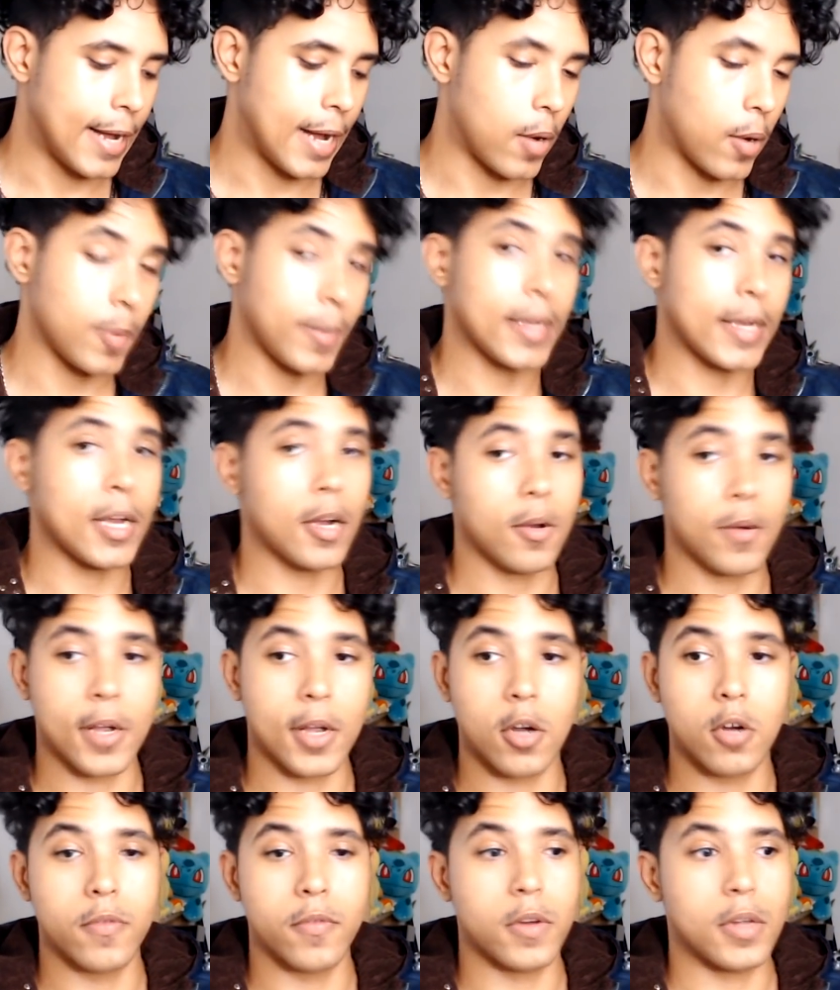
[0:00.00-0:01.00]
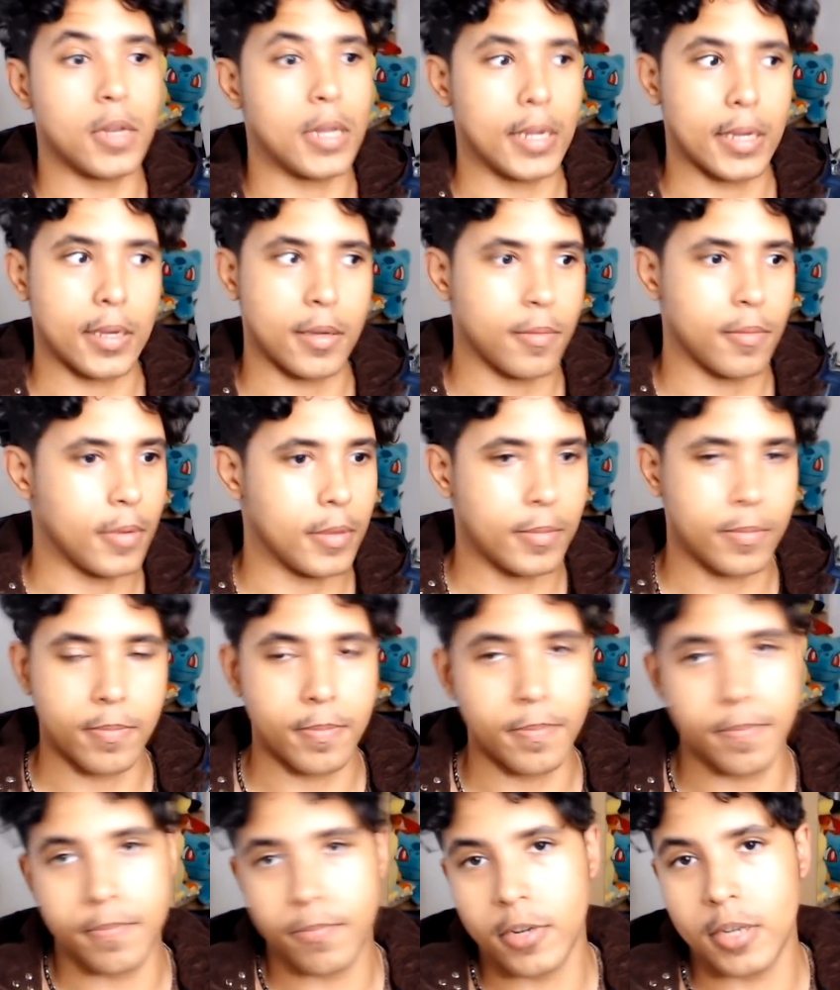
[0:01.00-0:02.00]
I want to be going over, like,
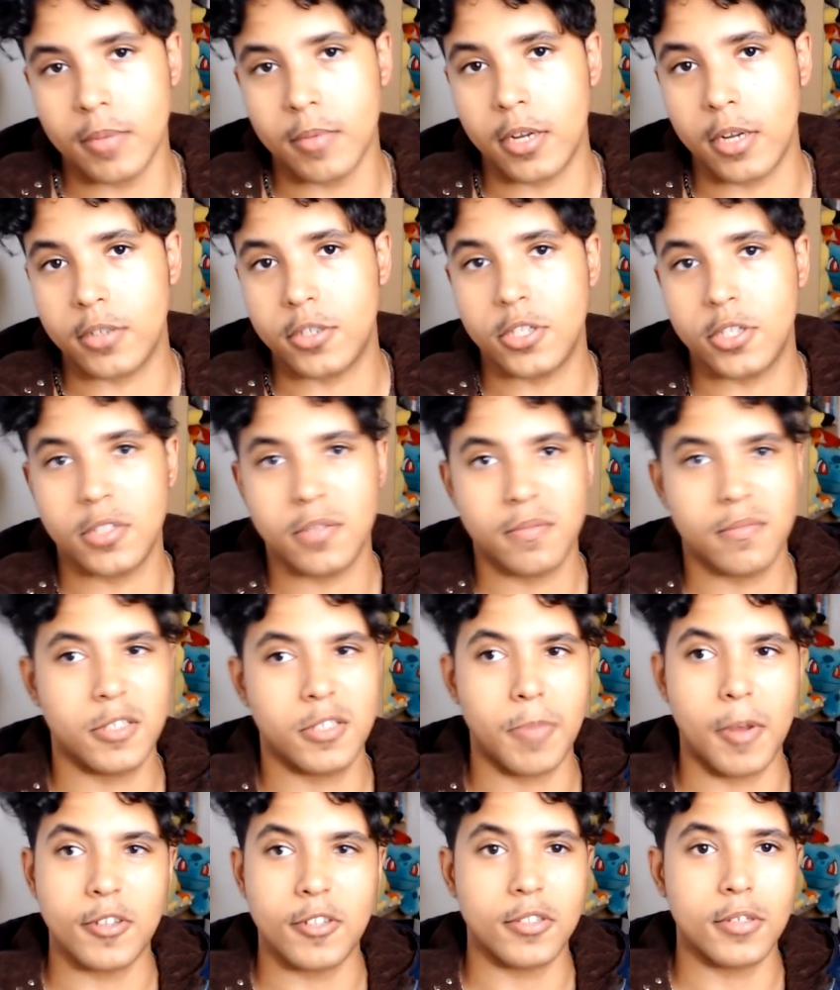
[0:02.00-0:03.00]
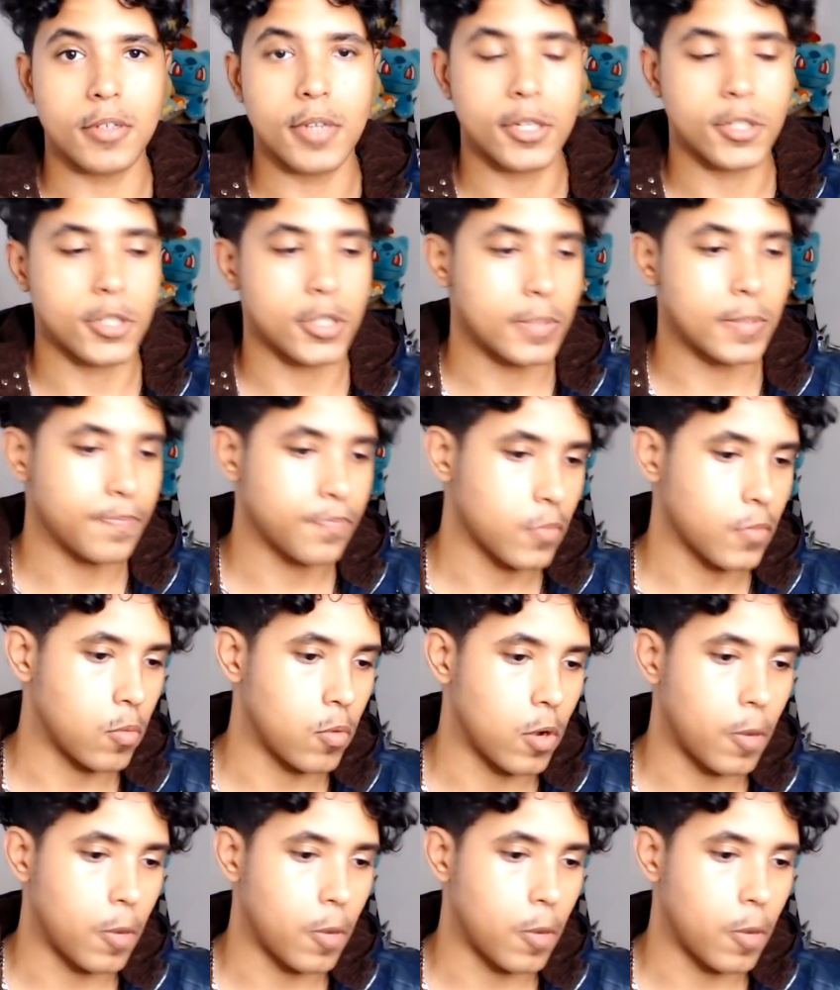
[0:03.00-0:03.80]
pretty much Special Edition,